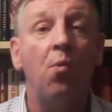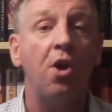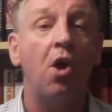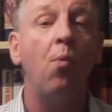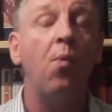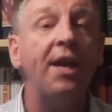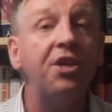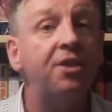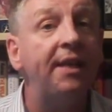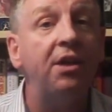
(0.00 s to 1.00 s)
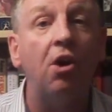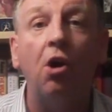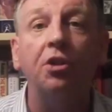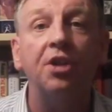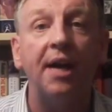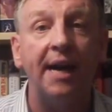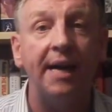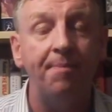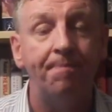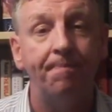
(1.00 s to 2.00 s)
We are wasting our
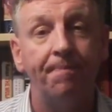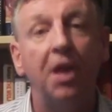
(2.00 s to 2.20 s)
time.